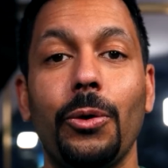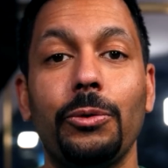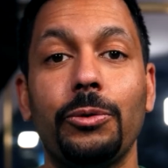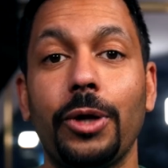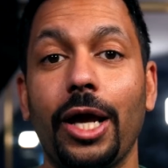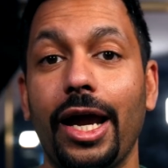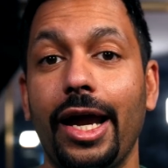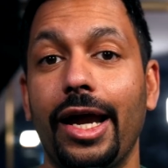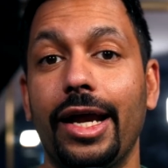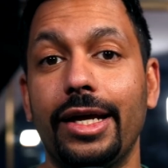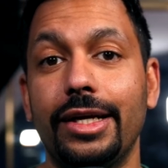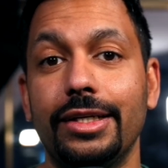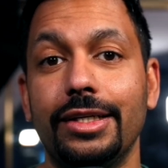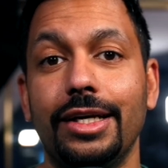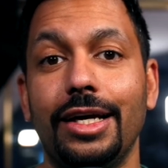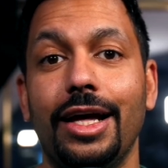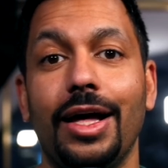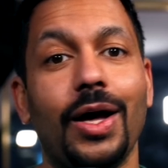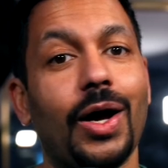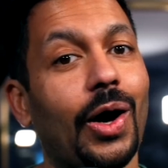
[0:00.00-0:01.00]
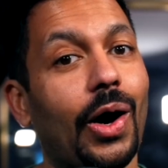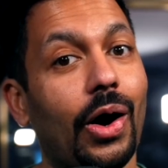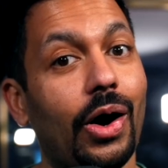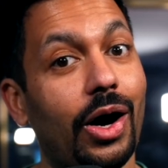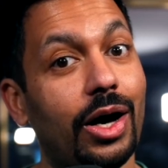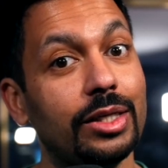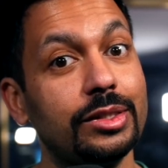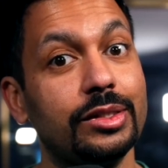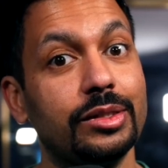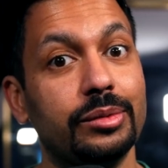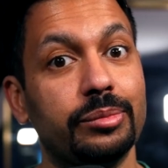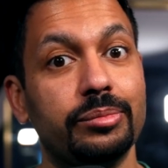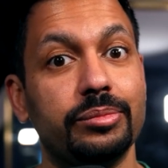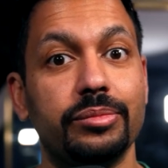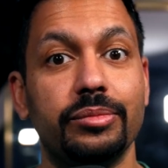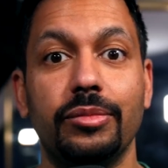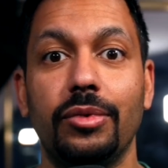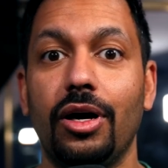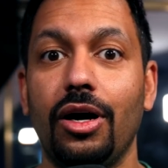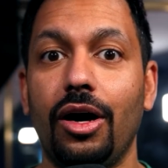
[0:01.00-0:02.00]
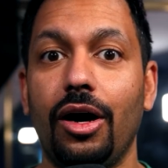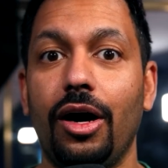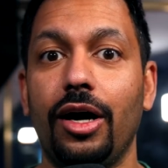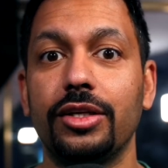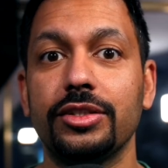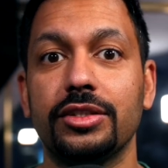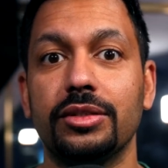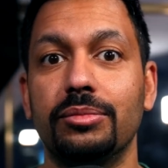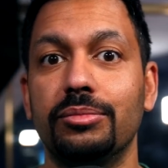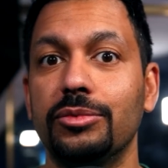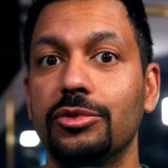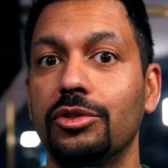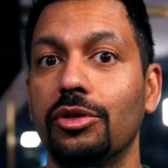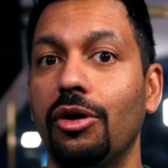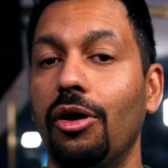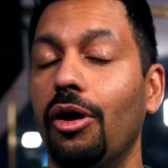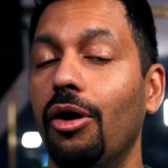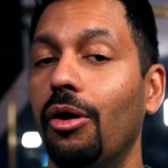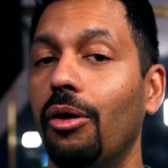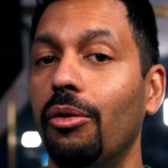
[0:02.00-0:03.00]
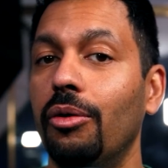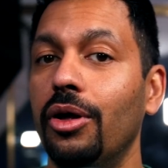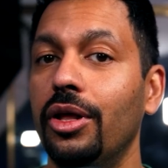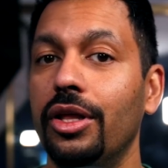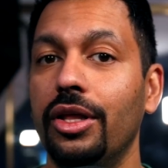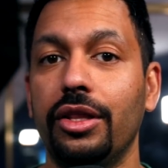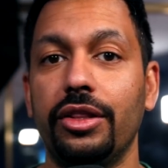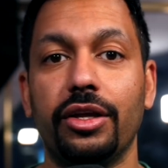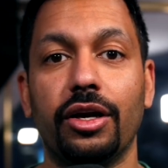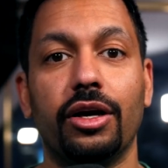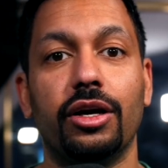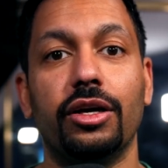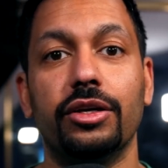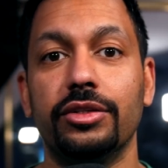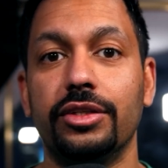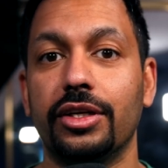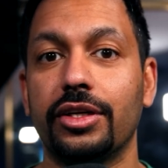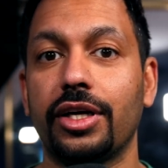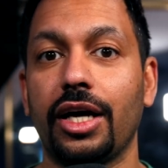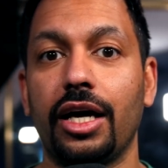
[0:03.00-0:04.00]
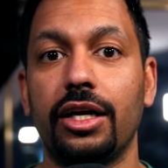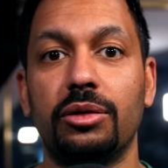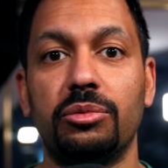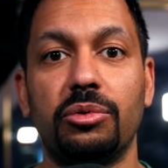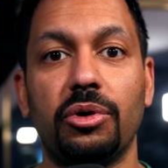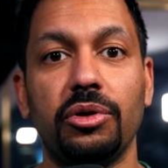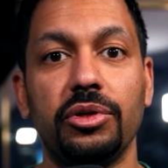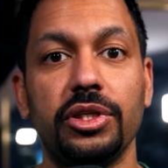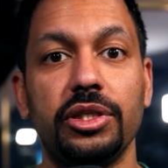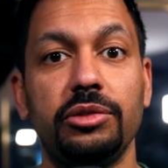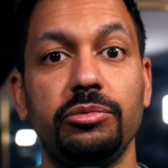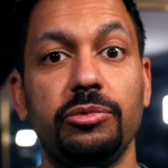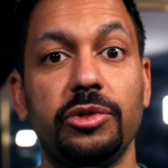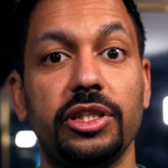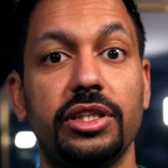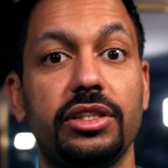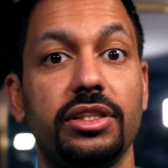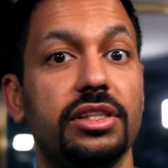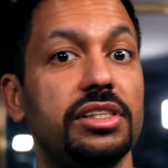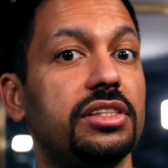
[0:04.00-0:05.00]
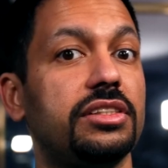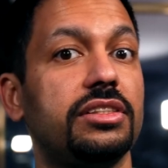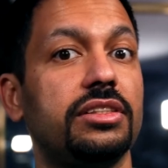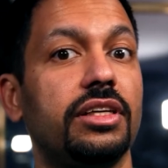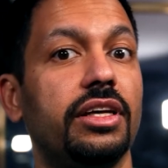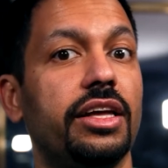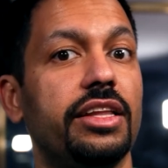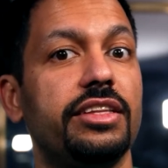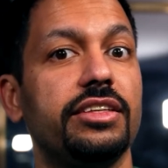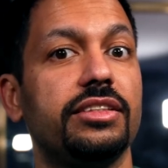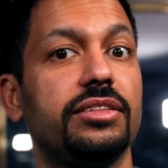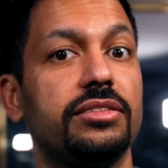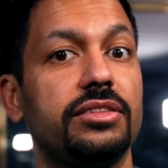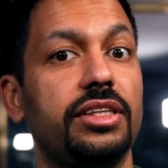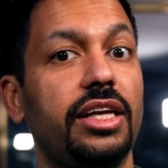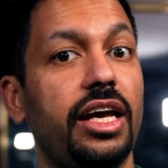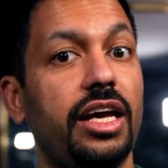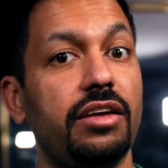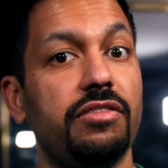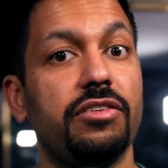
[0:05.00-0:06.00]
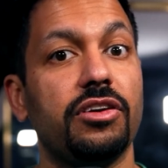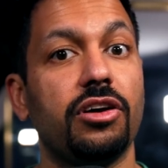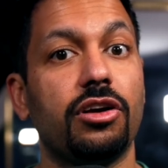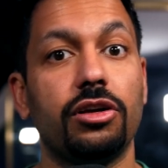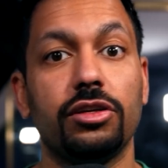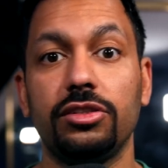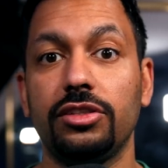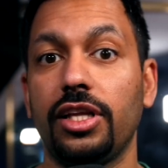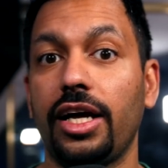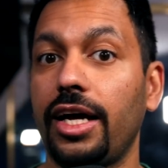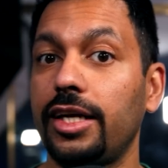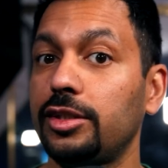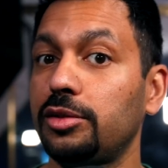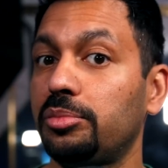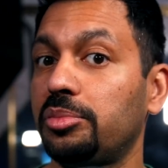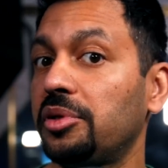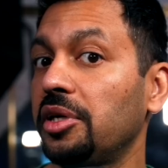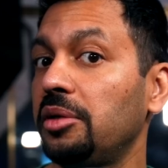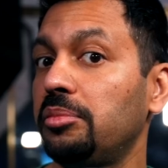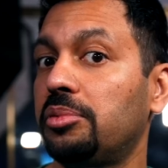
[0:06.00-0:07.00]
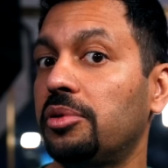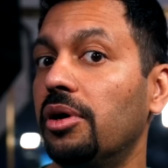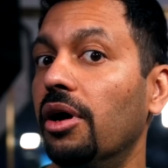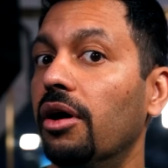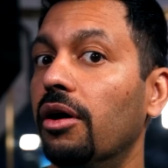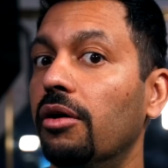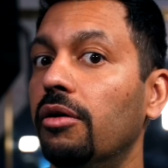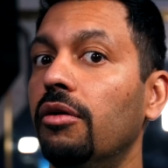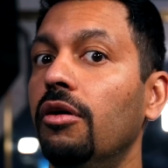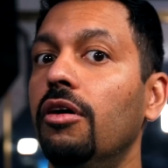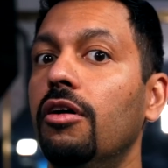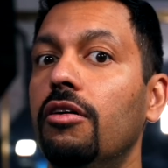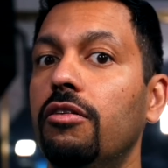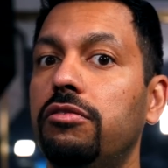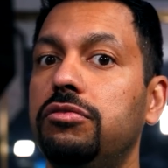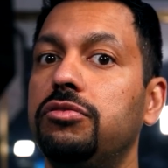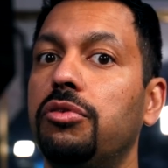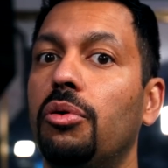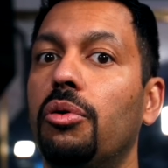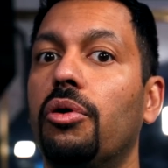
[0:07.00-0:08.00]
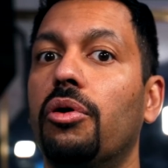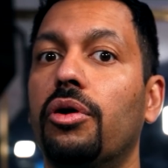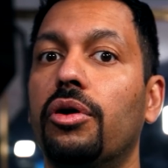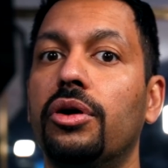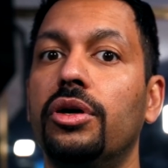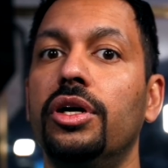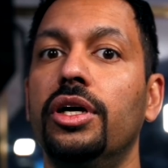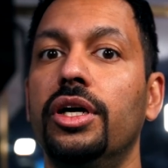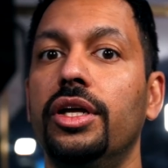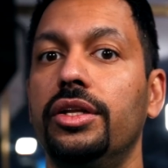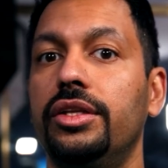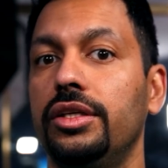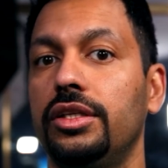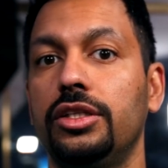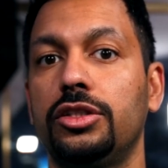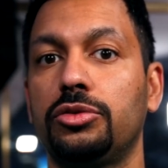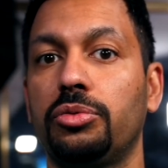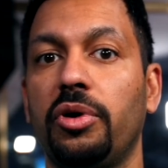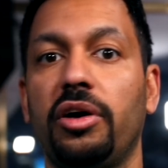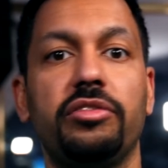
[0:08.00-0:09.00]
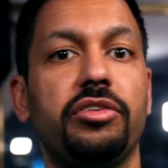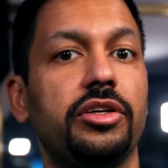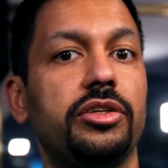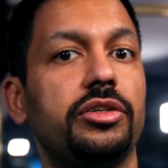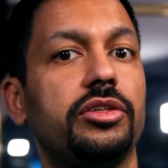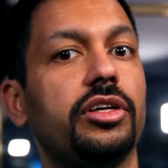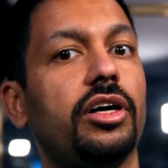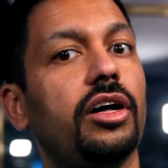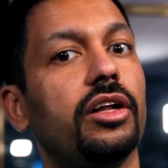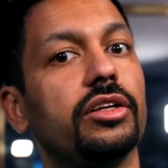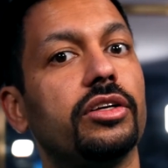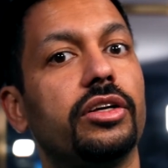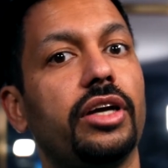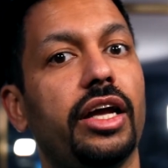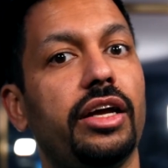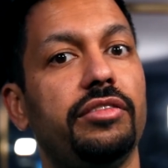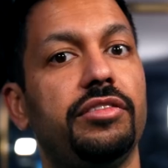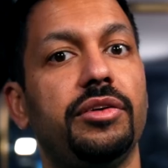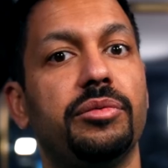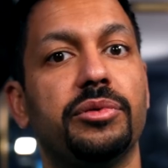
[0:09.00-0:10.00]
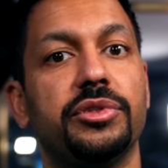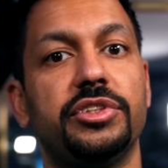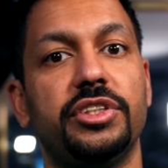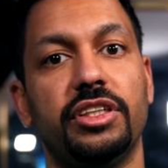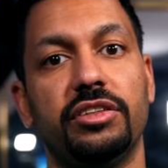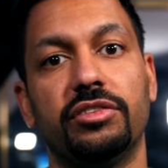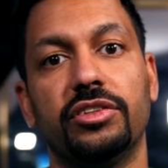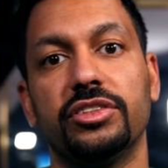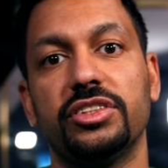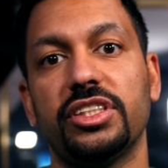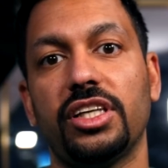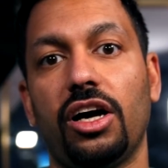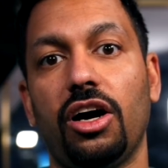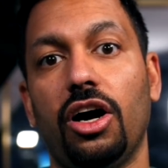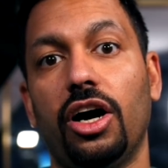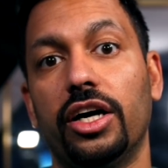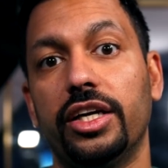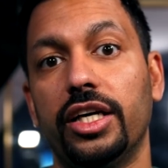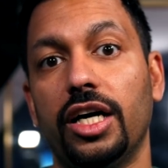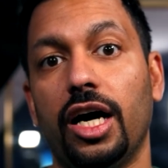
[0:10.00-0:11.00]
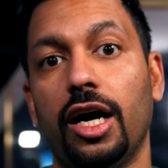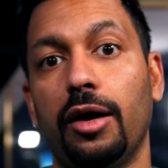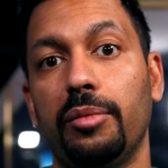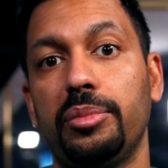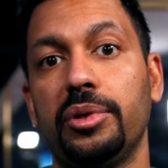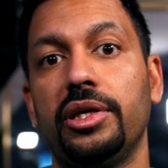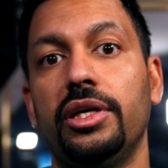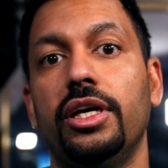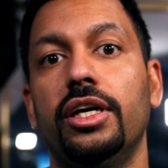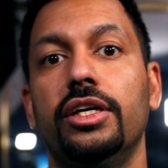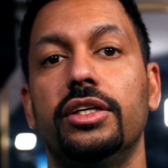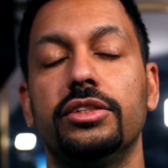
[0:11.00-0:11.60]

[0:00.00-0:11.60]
Okay, awesome, awesome. So they're they're kind of rolling with this. This is an AVR slash pre-pro for the $1,200 AV receivers on up.